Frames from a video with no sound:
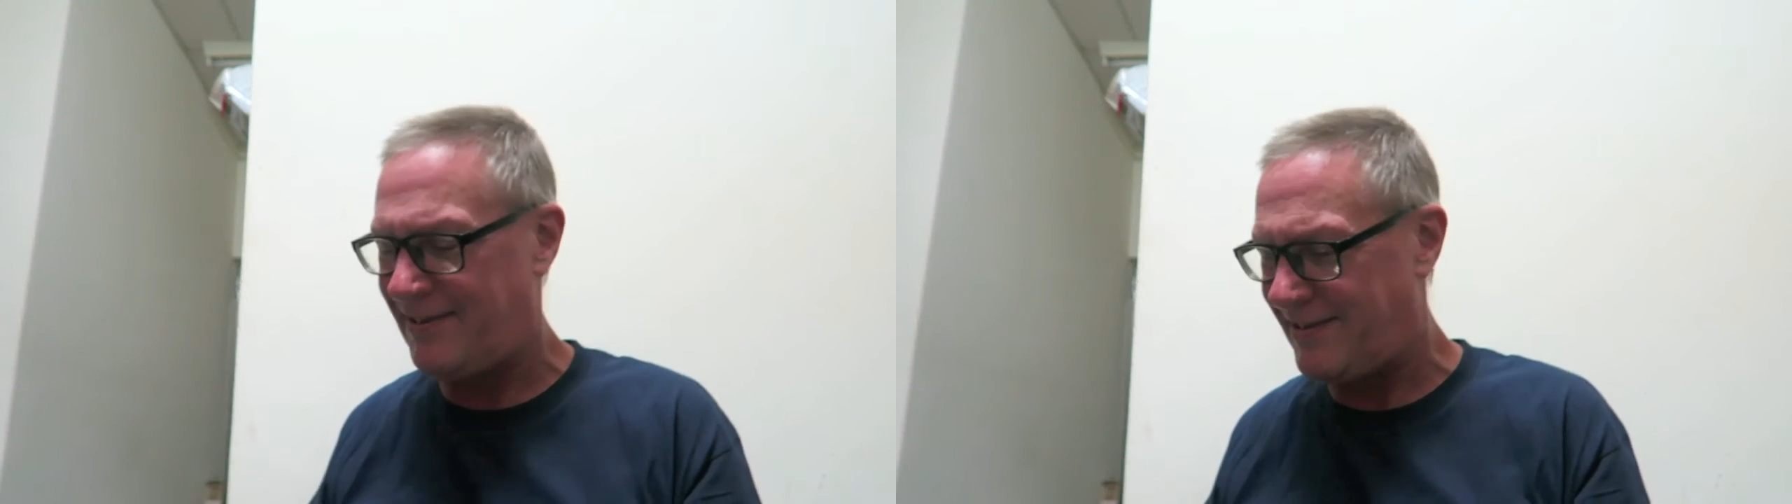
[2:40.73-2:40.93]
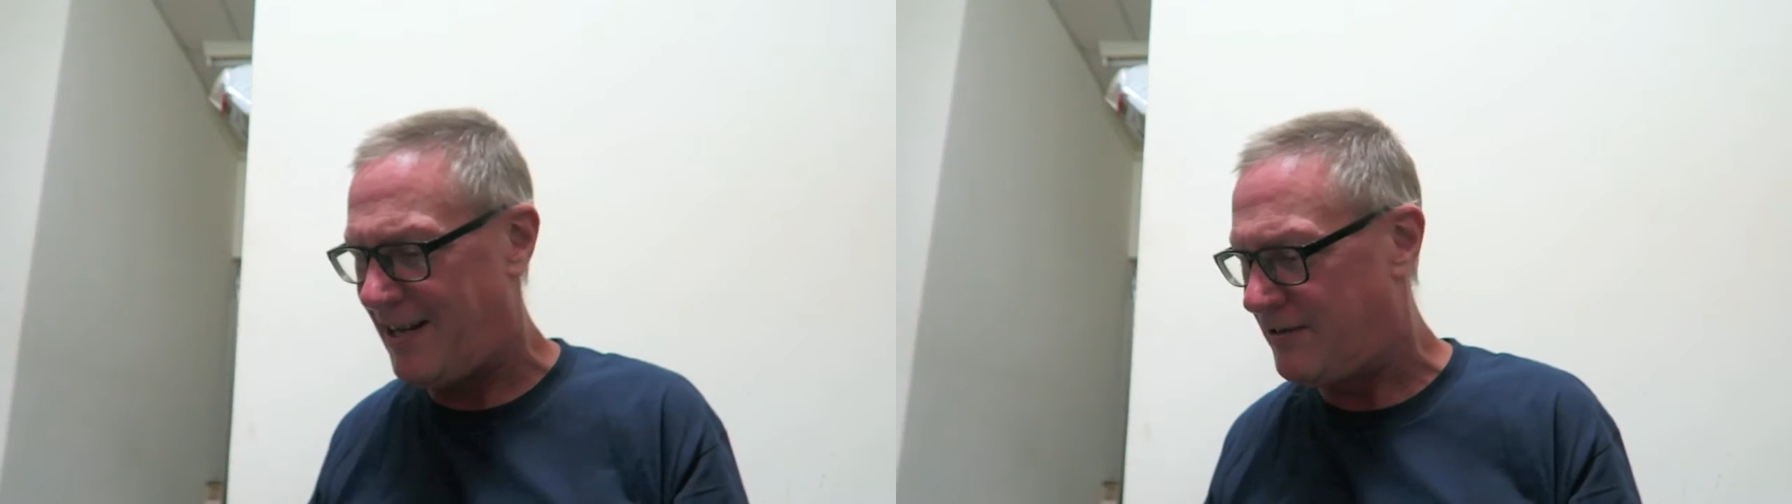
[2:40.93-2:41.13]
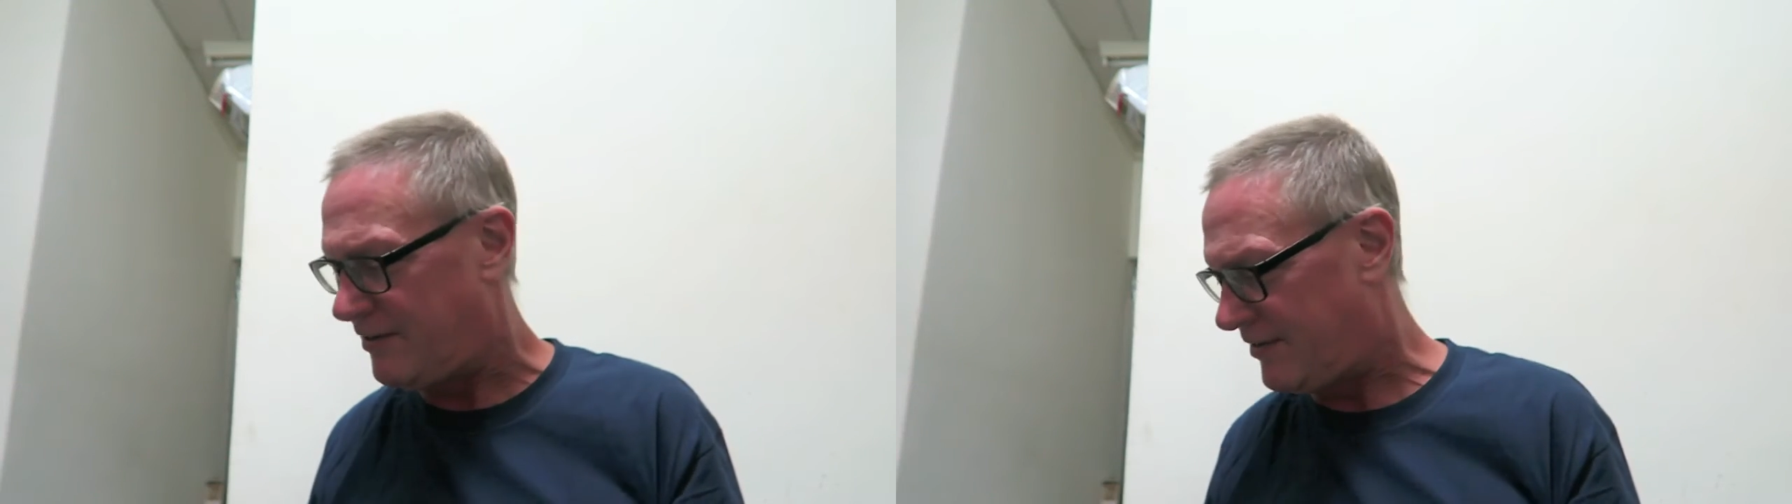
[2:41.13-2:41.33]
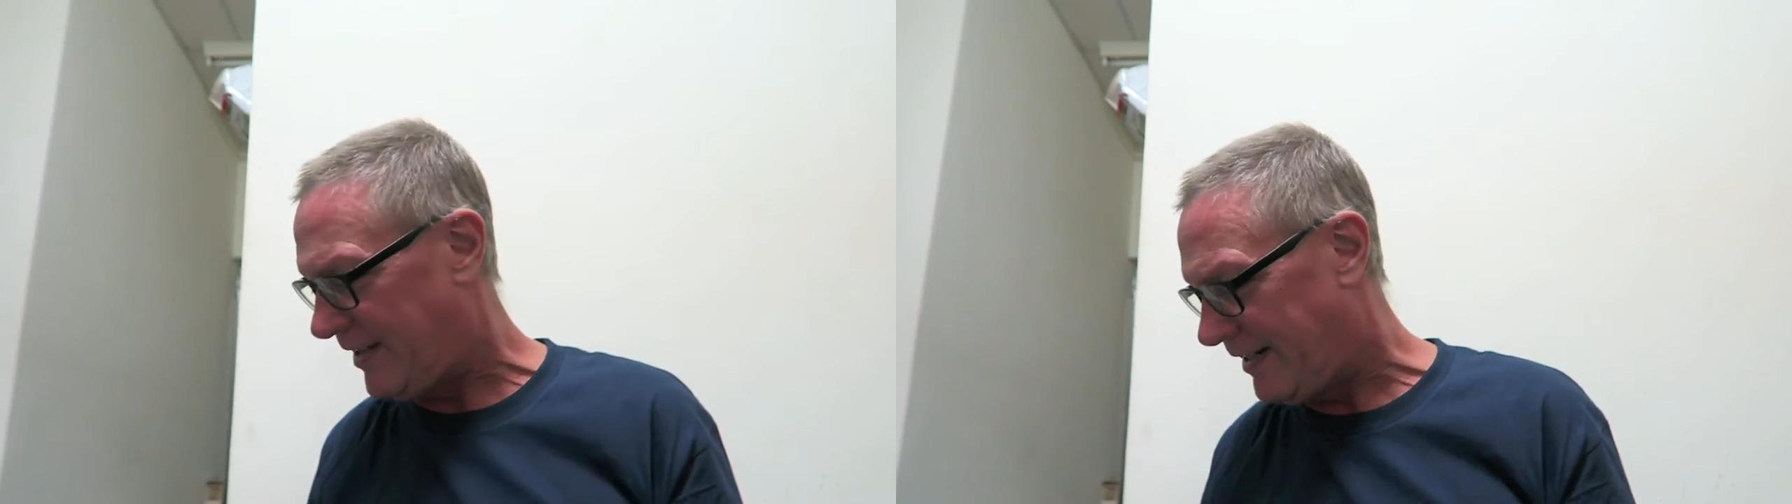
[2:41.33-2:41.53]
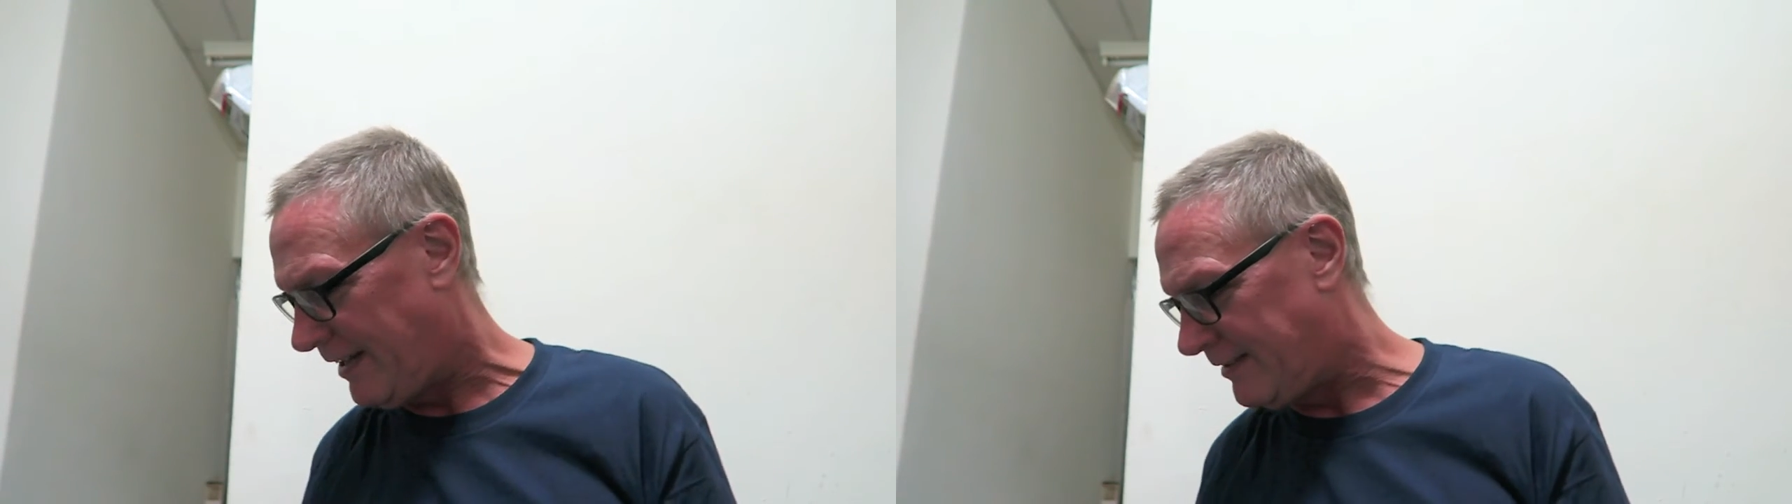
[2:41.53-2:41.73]
sensors,
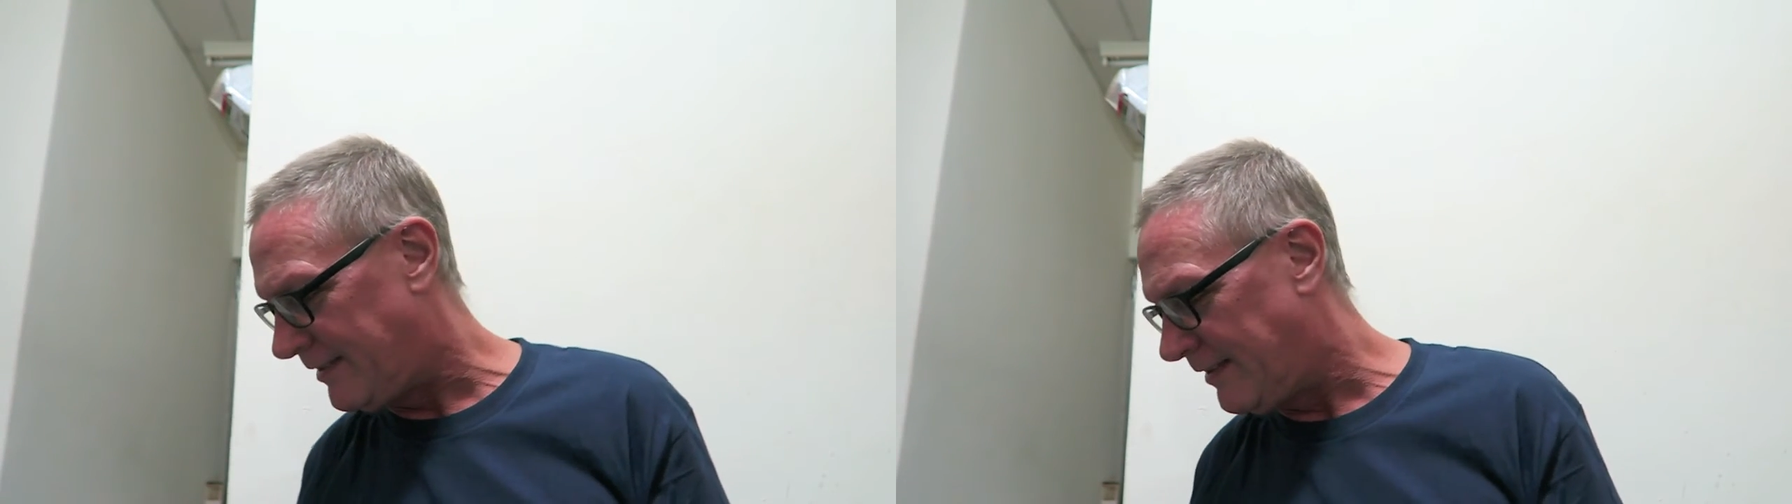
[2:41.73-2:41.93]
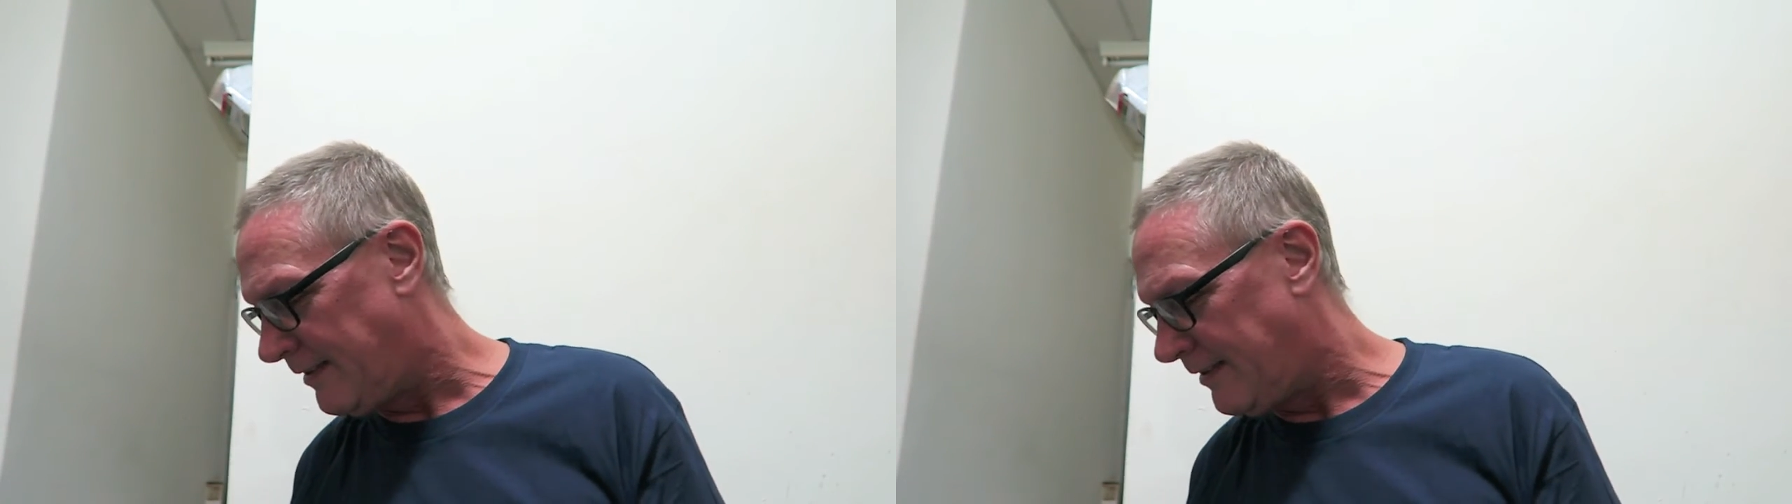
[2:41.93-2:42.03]
I guess.